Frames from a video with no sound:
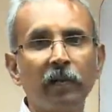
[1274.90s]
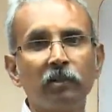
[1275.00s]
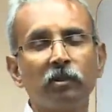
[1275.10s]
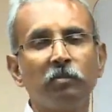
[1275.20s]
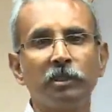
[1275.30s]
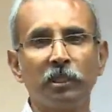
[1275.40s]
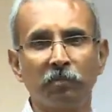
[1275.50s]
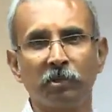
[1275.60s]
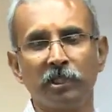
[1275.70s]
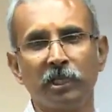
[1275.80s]
and
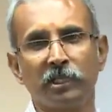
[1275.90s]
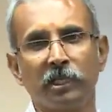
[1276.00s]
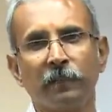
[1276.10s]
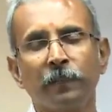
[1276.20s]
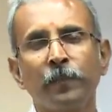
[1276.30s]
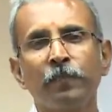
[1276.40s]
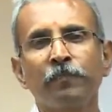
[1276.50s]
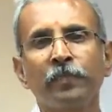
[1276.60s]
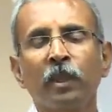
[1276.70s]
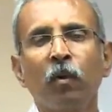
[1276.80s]
isometric projection.
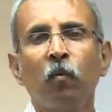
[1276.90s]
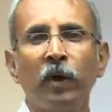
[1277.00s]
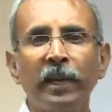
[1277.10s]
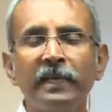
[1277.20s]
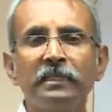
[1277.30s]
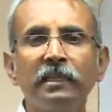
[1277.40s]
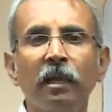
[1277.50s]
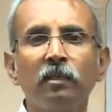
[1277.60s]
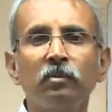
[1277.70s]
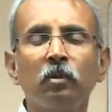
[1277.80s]
When I
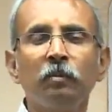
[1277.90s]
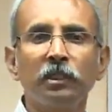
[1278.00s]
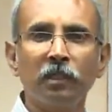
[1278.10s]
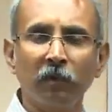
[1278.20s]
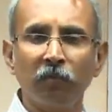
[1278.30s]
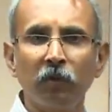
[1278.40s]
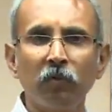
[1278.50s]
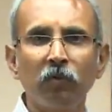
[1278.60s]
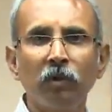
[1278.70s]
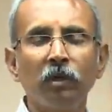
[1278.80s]
say isometric
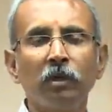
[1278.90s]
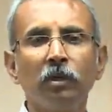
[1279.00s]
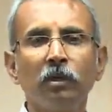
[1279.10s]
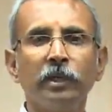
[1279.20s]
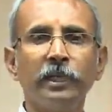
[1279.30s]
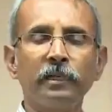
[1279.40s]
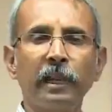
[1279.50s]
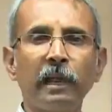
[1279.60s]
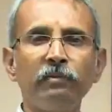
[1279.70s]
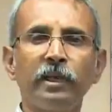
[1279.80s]
view,
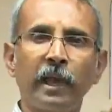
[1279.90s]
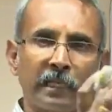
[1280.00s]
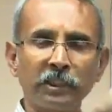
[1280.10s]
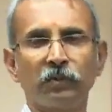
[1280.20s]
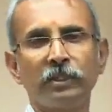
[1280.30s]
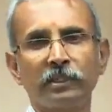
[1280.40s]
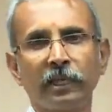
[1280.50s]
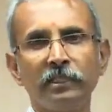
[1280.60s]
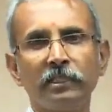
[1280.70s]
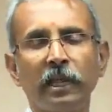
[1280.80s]
it will have the actual
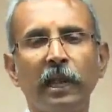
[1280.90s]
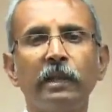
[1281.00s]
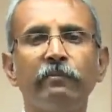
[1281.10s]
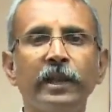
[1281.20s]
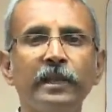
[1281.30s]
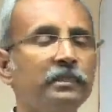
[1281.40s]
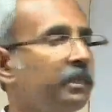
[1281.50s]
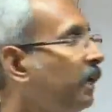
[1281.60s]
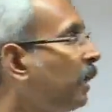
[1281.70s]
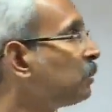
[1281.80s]
size, and when I
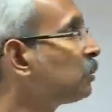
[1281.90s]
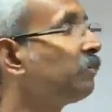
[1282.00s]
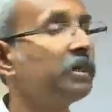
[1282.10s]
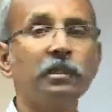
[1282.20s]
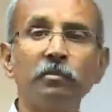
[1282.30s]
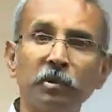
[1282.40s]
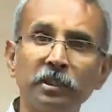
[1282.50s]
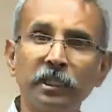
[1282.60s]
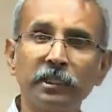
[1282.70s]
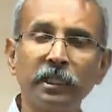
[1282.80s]
say isometric
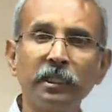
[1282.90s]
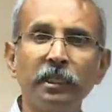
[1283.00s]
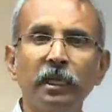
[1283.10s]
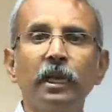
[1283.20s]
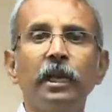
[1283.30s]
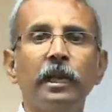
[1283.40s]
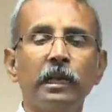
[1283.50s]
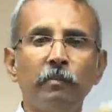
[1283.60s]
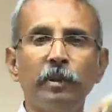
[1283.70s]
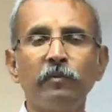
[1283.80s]
projection,
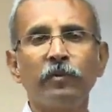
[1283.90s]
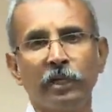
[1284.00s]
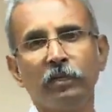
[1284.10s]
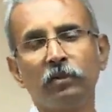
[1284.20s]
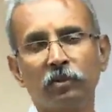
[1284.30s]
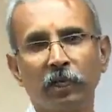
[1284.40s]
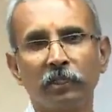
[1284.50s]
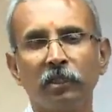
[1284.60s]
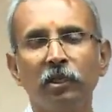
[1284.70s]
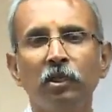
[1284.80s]
it will be of reduced
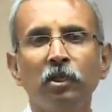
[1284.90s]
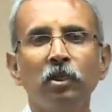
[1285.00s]
size.